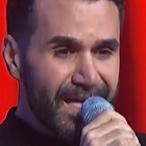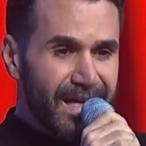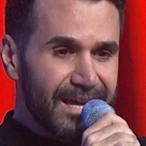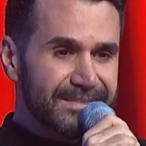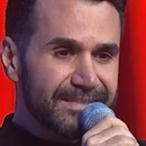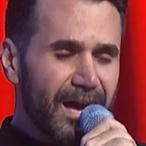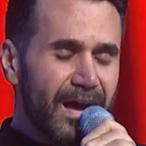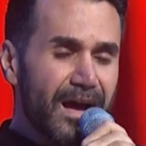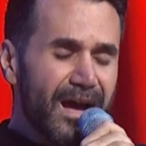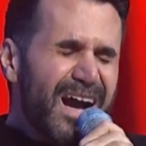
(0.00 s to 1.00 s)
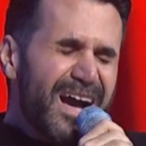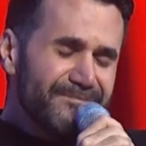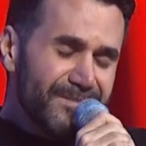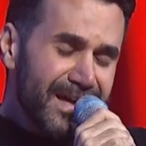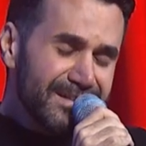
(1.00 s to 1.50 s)
and time
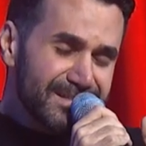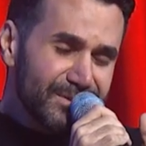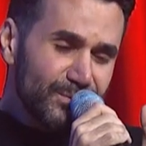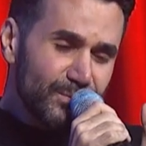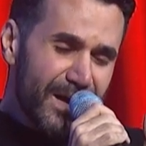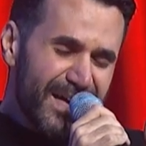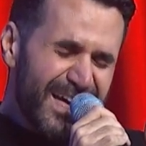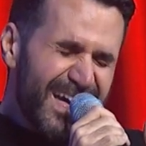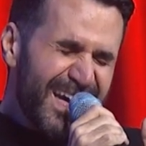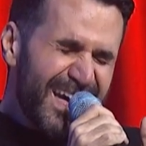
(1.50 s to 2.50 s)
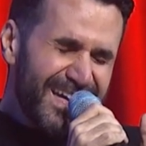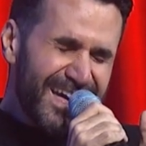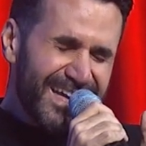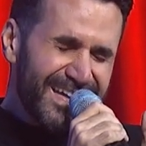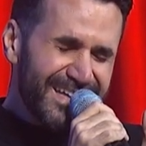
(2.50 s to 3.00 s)
melts
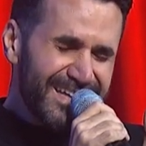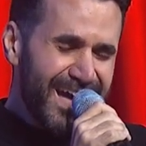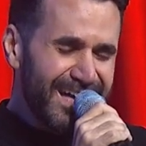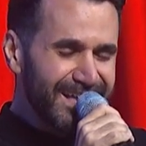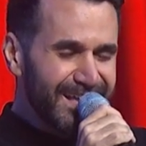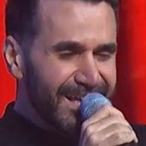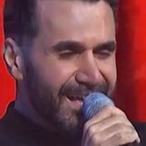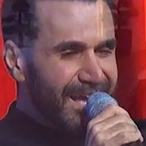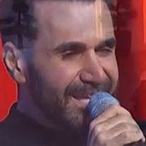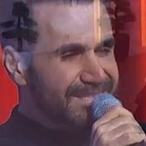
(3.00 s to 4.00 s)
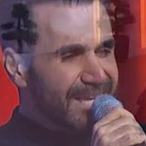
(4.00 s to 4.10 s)
away? And